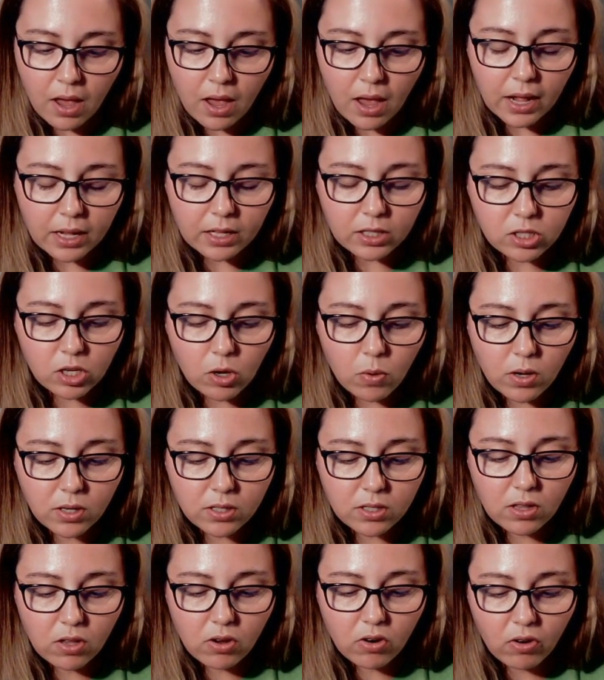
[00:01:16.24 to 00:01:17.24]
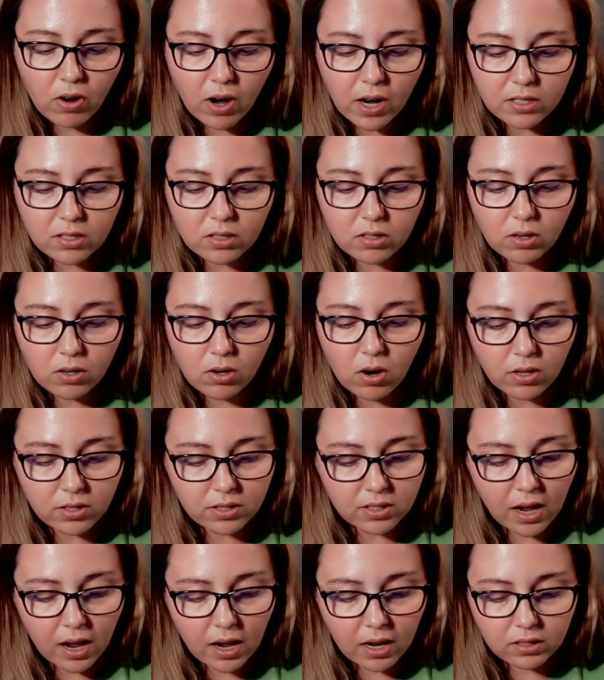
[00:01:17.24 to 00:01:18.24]
and so on to the horizon on all
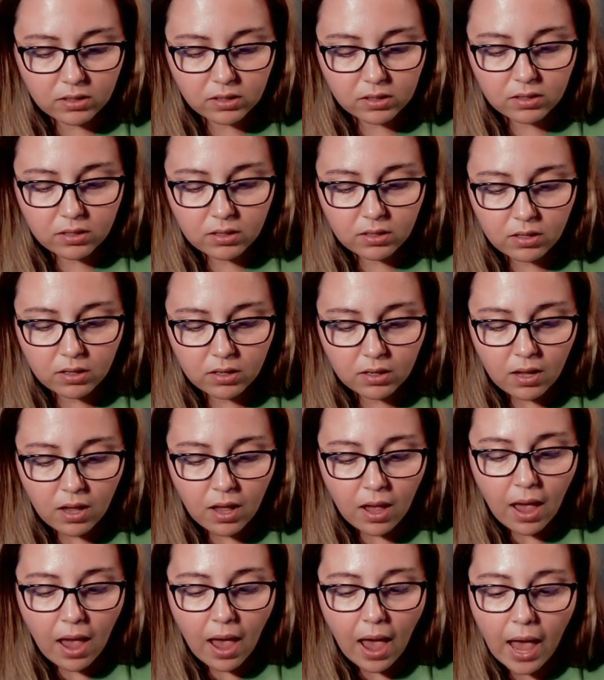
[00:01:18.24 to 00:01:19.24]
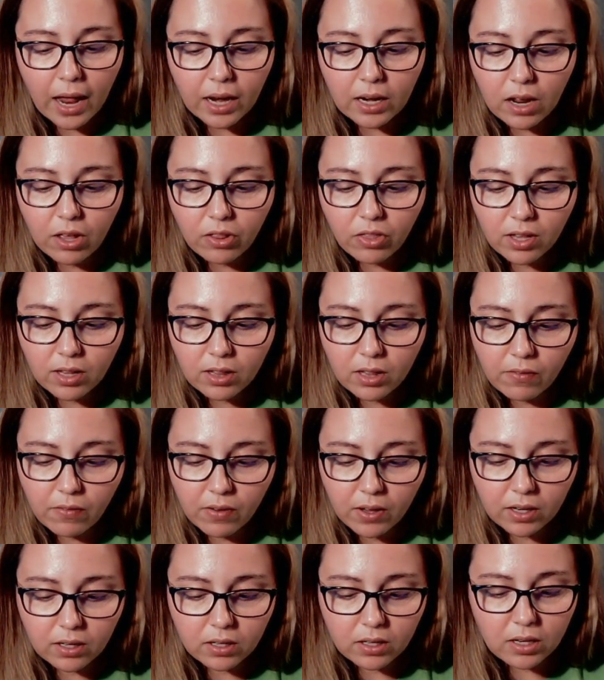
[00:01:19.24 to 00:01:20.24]
sides. And nothing
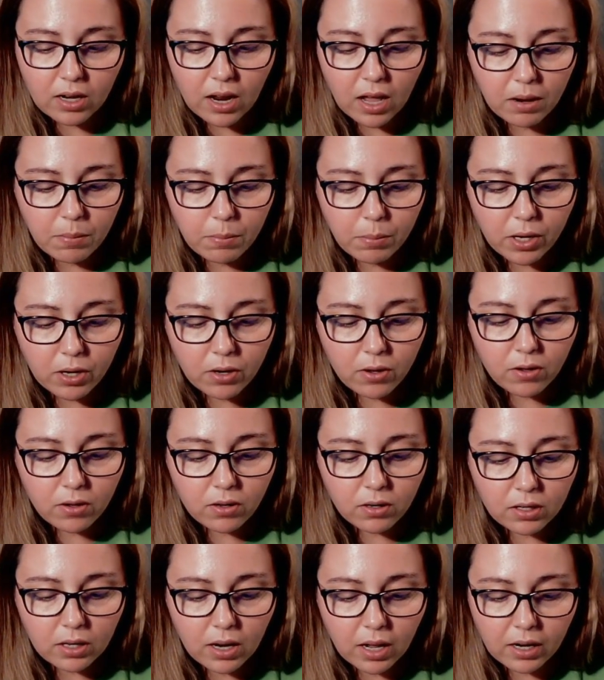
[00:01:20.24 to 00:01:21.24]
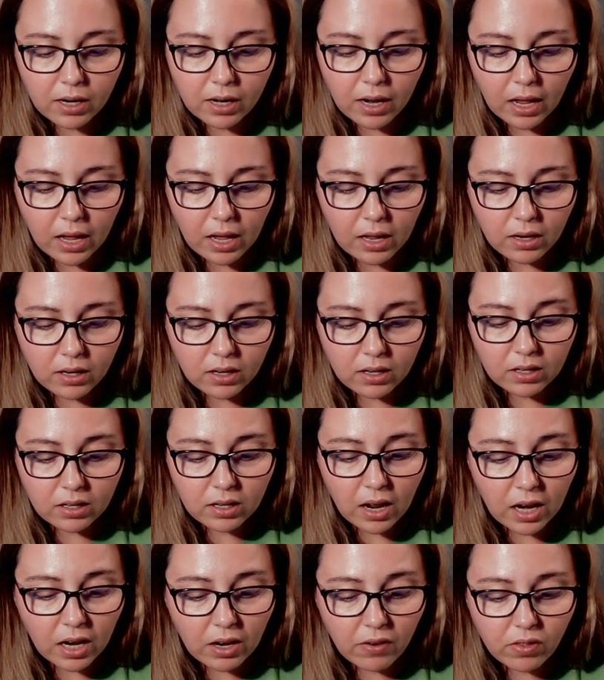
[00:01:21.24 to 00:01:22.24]
living, not a beetle, not an ant,
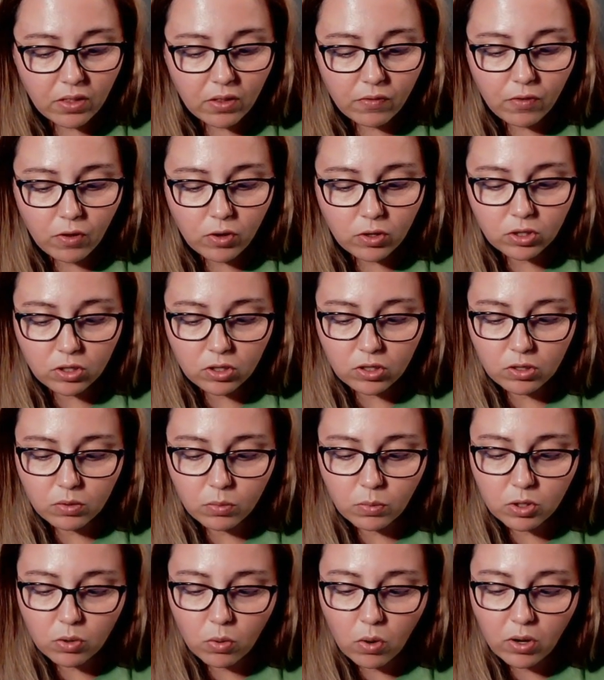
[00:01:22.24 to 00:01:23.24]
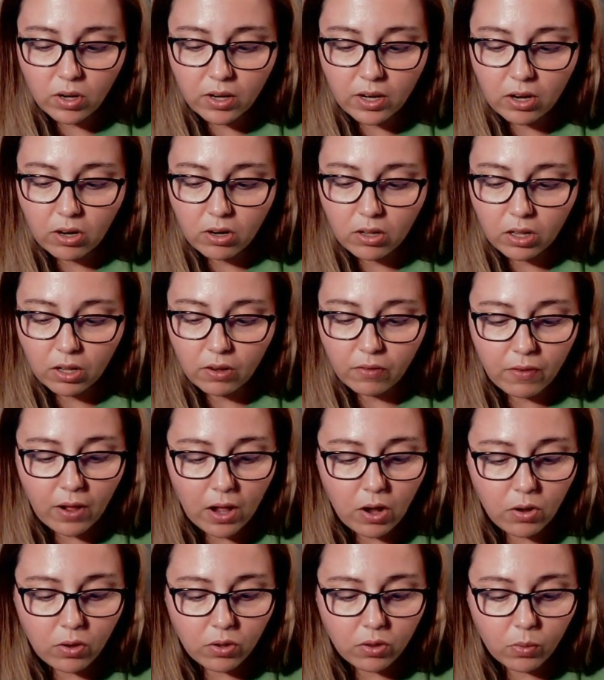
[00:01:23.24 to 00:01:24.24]
not even the vultures which ordinarily
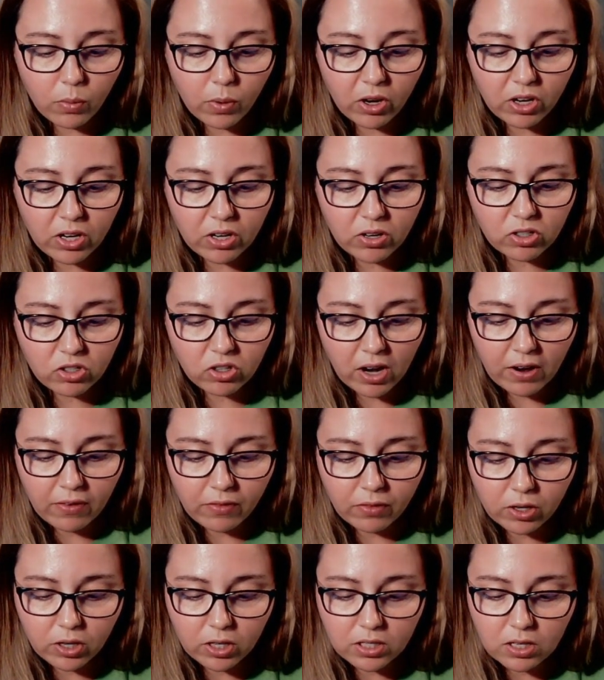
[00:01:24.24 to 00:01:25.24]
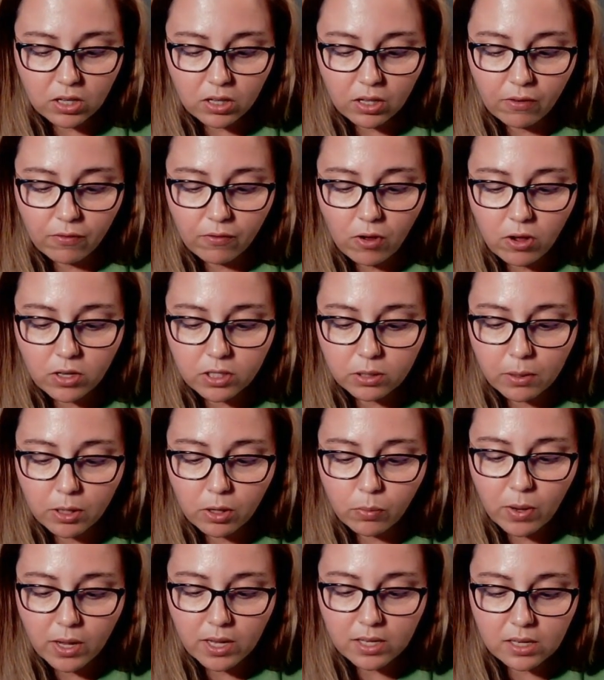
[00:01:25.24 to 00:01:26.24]
follow the weary traveler until he falls by the
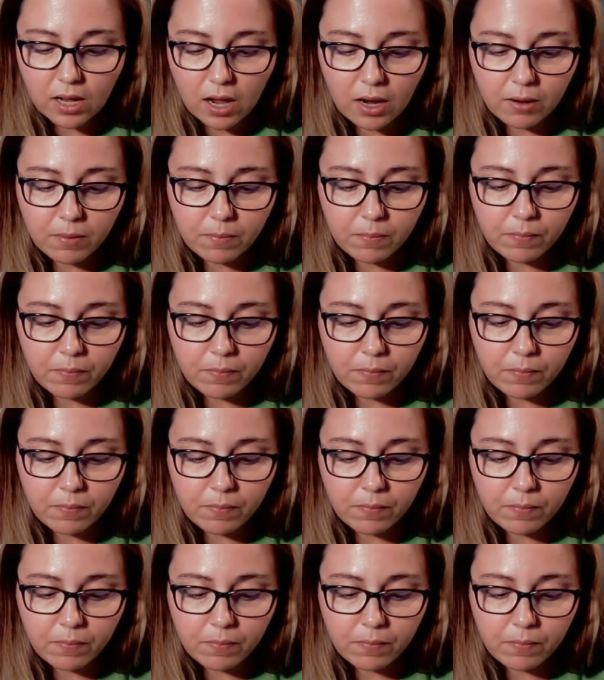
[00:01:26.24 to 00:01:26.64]
wayside.